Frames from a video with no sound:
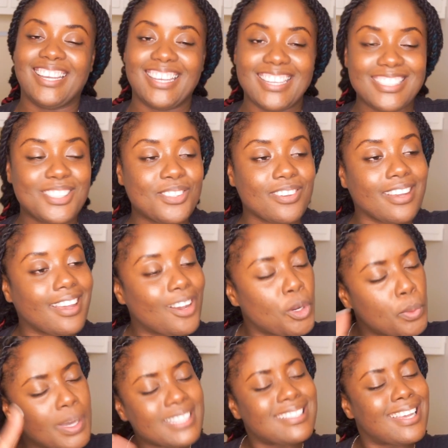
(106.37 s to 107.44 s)
So
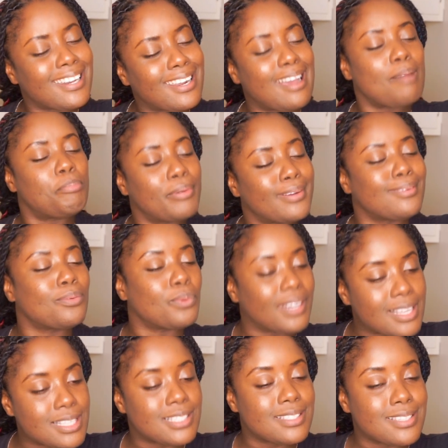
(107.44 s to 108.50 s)
what had happened
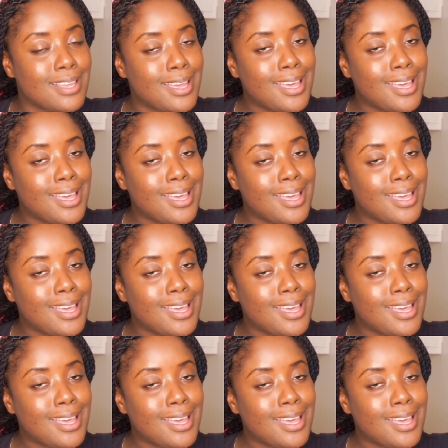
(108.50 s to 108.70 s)
was,